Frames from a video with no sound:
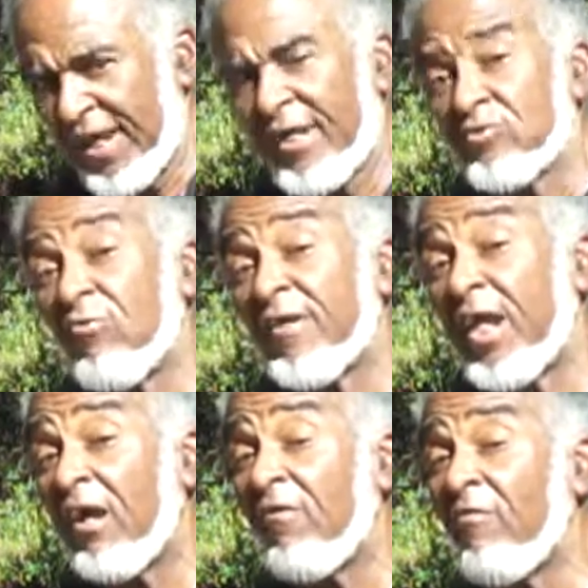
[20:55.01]
and it's going to
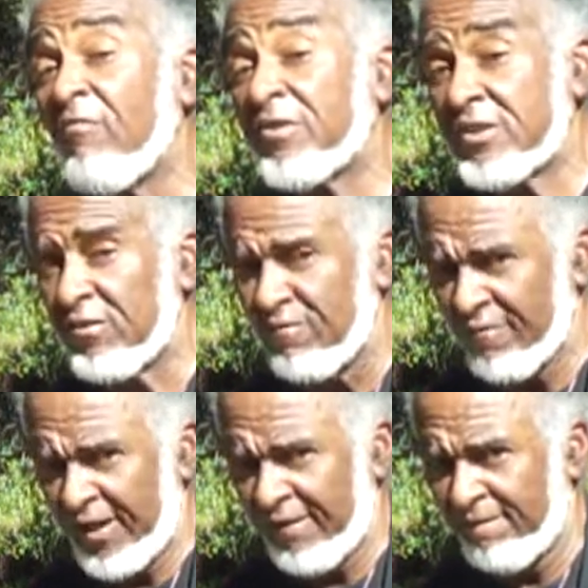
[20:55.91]
carry you to your
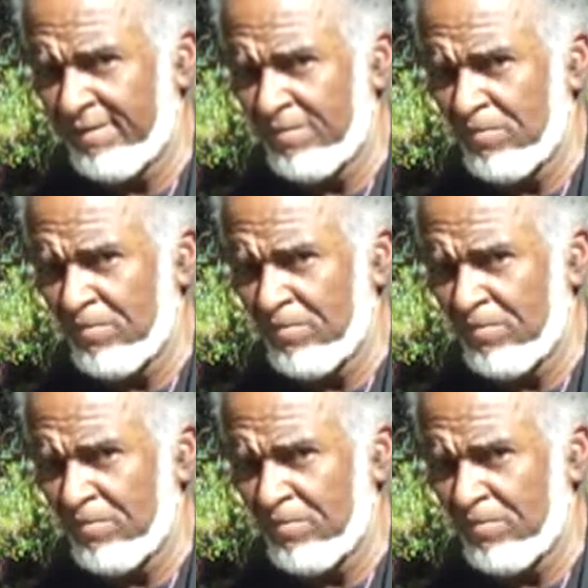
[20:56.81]
grave.